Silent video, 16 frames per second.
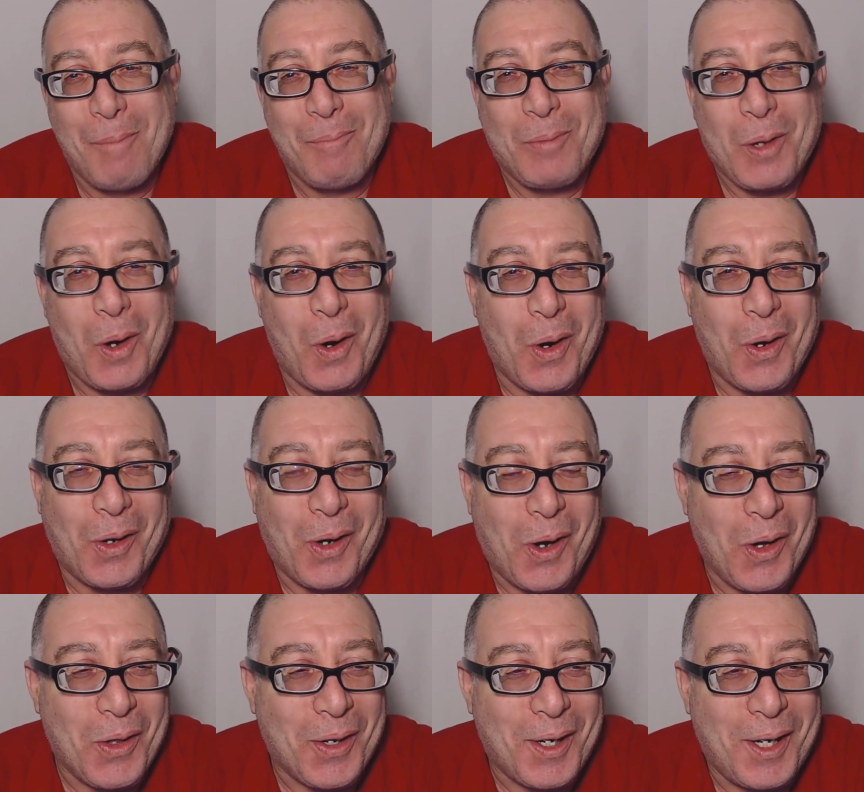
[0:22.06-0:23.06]
or
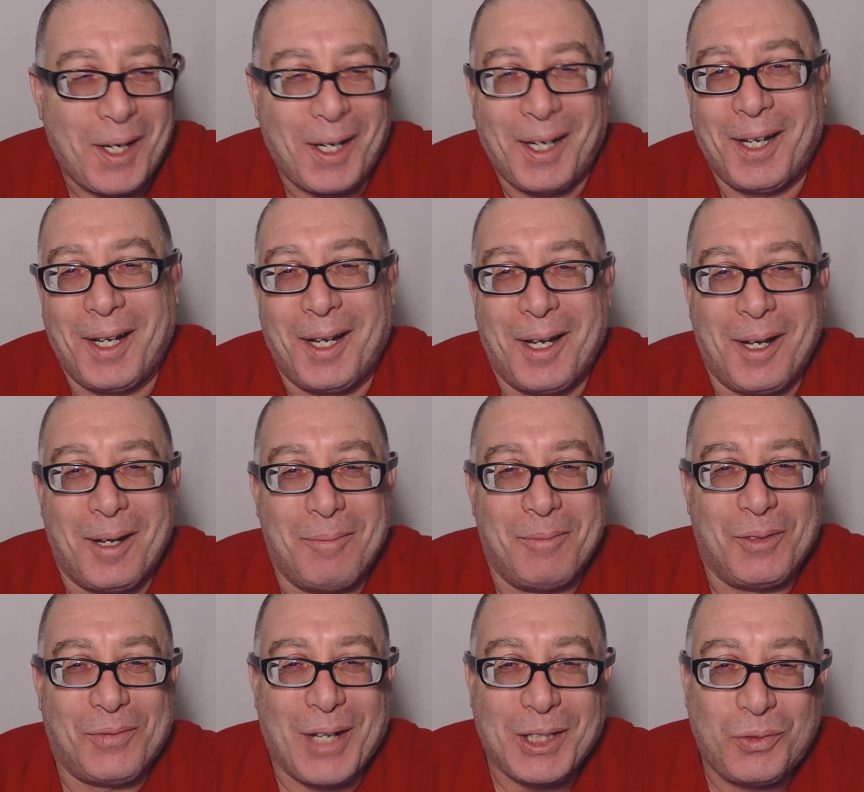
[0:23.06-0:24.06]
other uh,
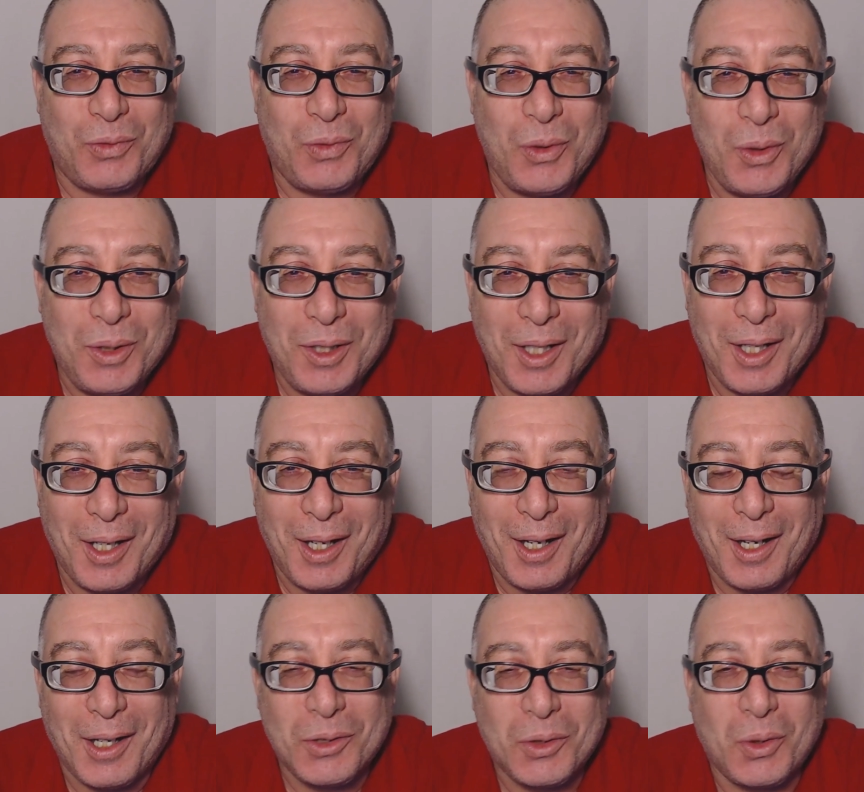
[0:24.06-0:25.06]
fast food
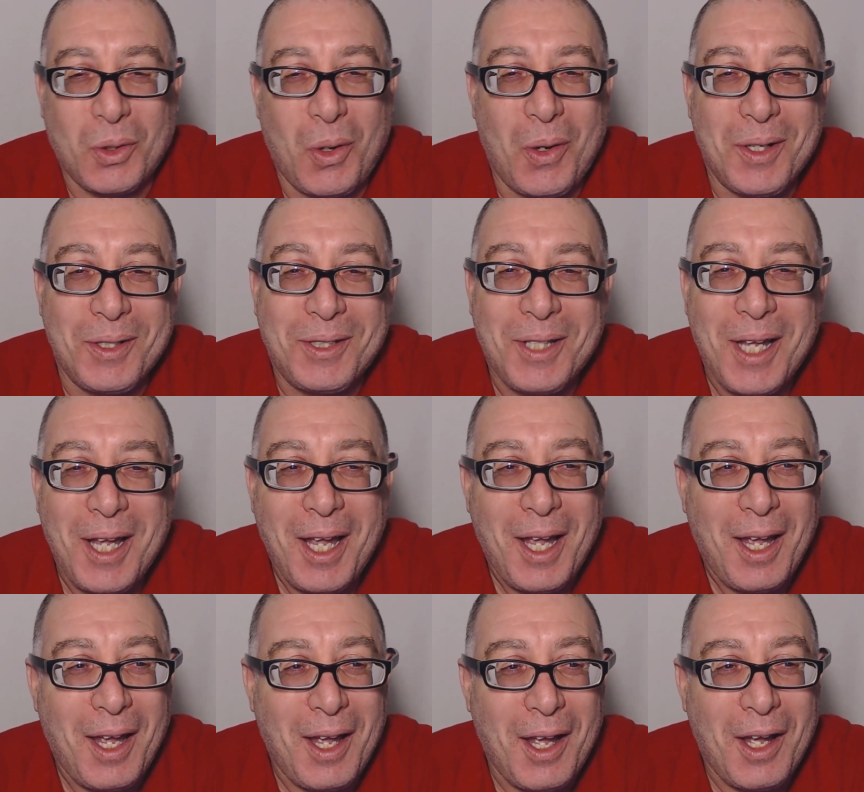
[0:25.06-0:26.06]
uh, stores,
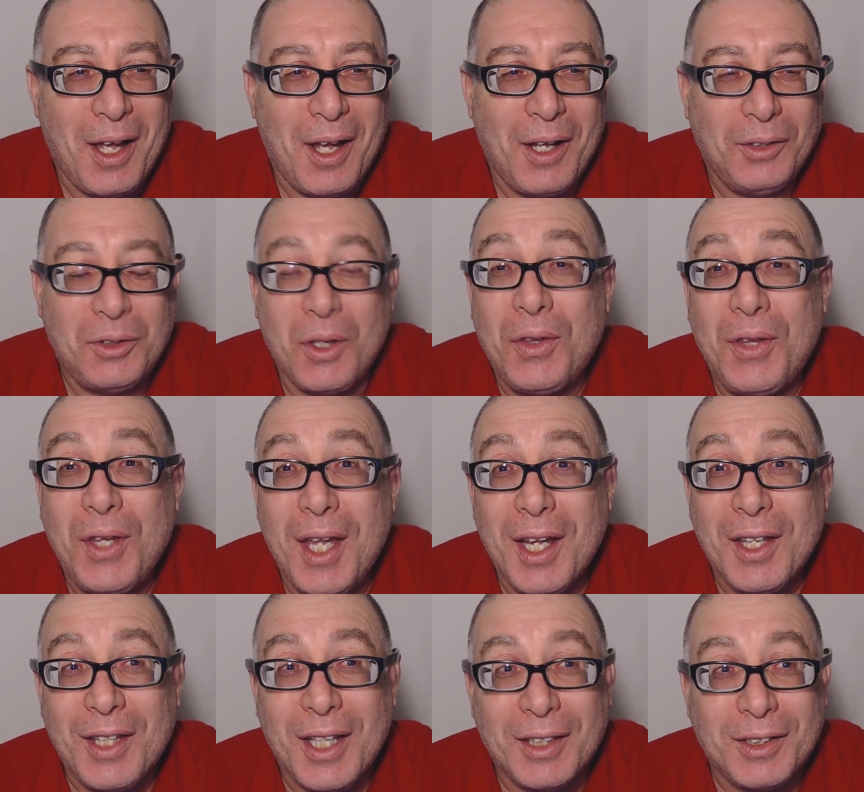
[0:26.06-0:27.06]
uh, the
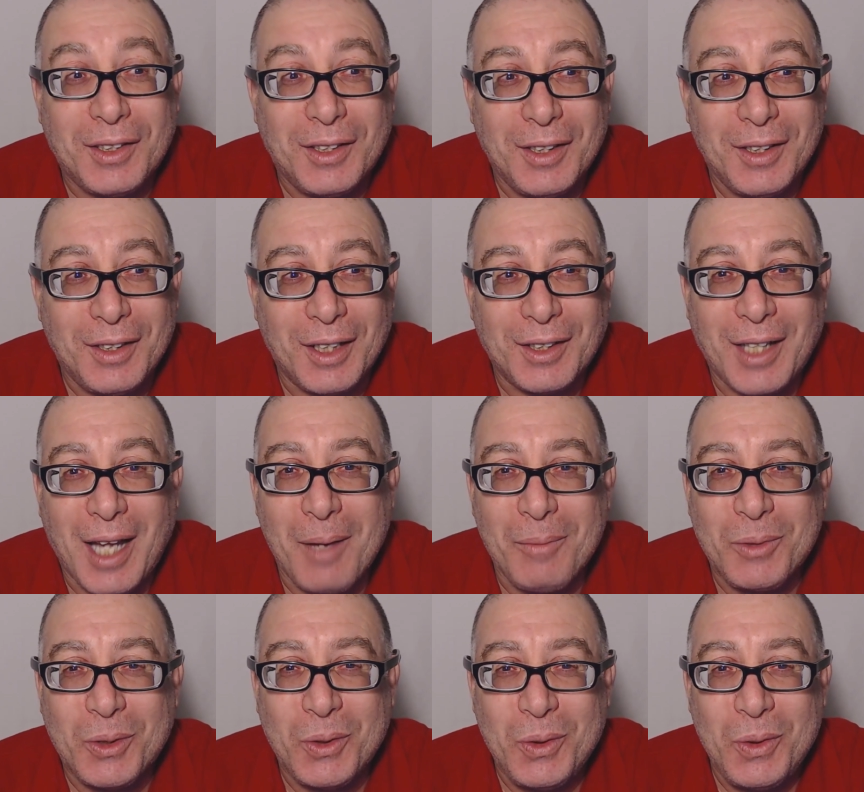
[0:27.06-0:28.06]
thing that that
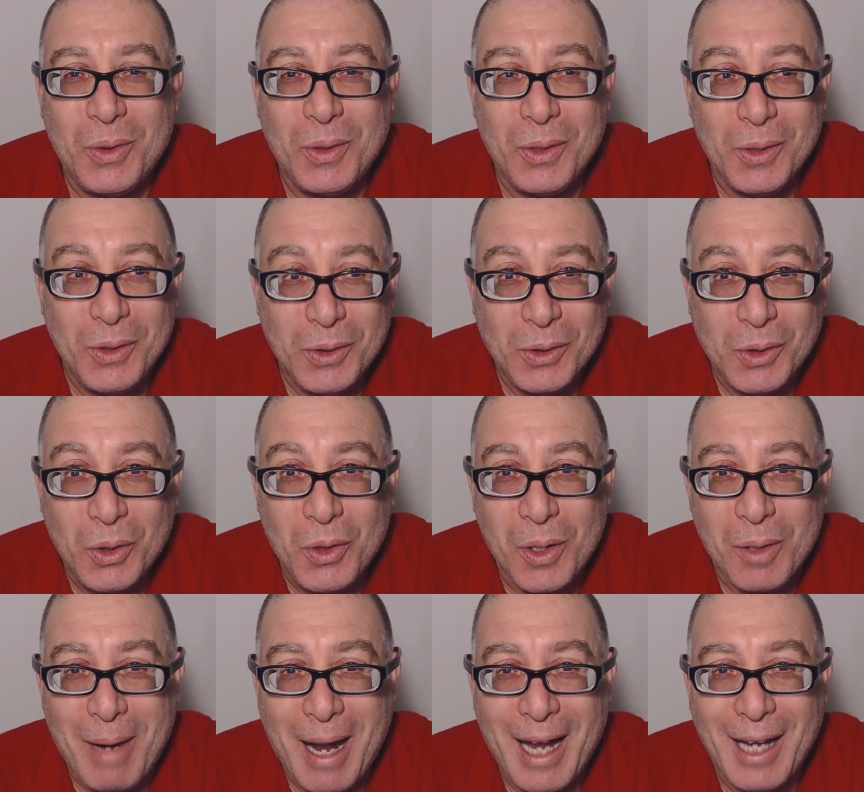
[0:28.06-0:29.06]
comes to you to
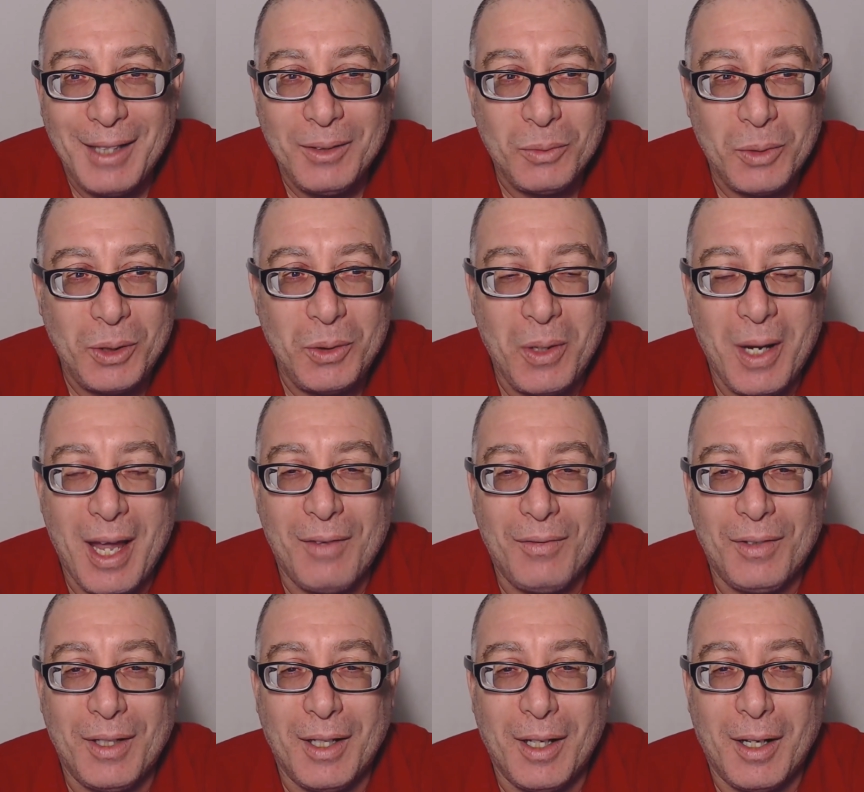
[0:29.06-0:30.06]
your mind when you have
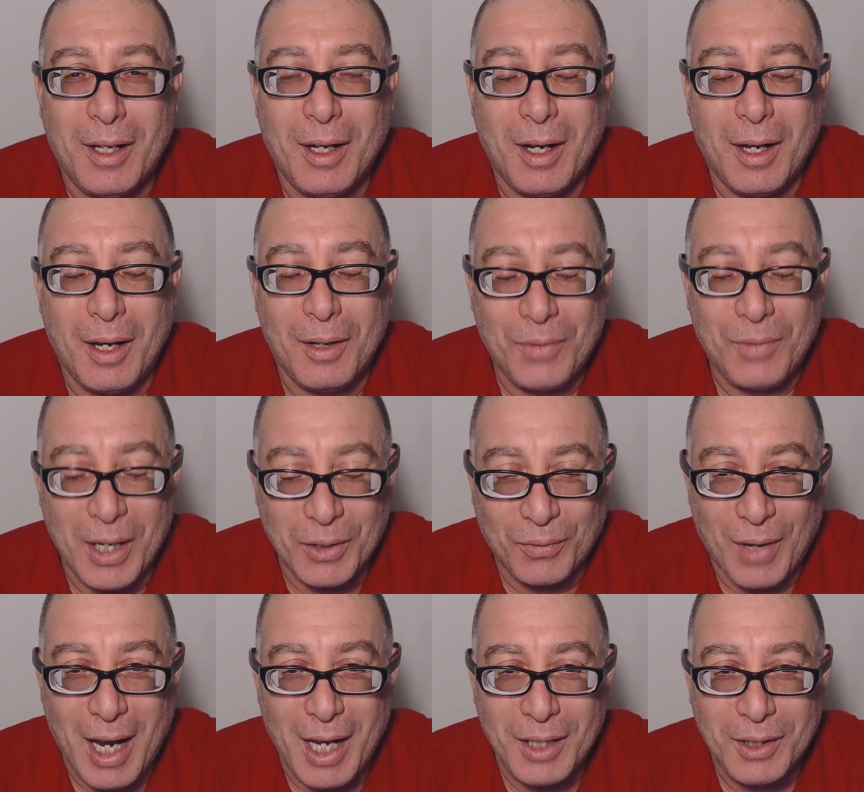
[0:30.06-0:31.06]
uh, uh, French
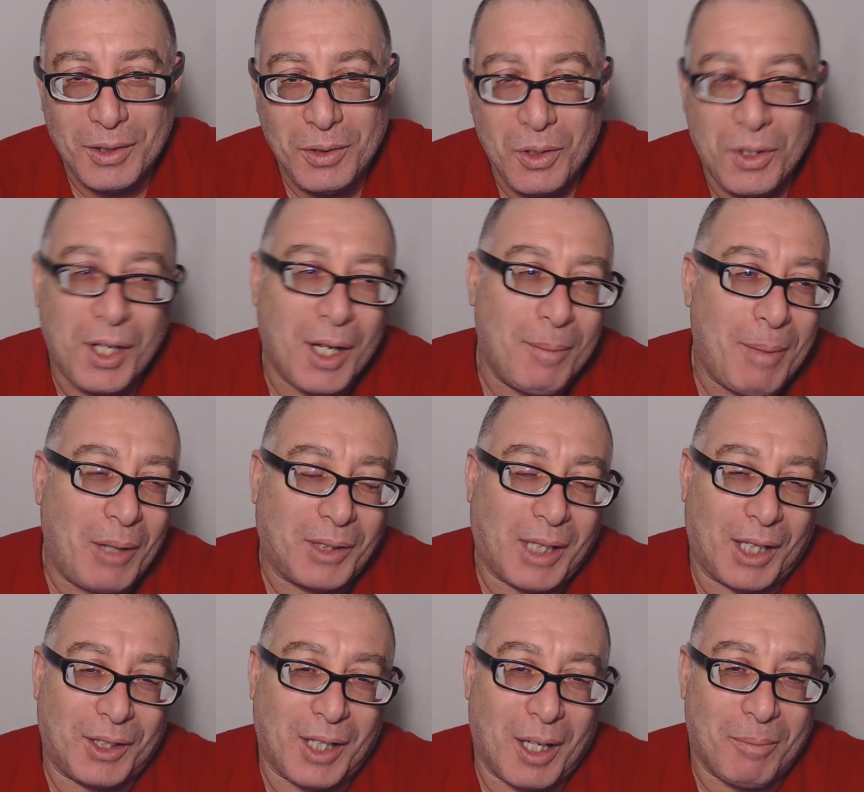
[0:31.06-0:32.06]
fries, you think about
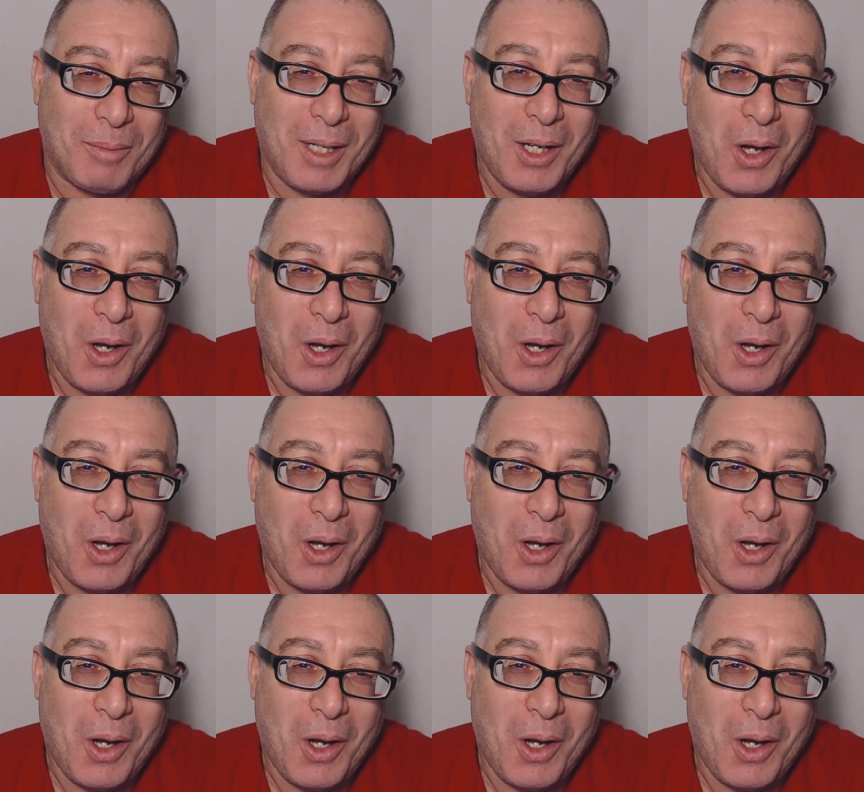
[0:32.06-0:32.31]
ketchup.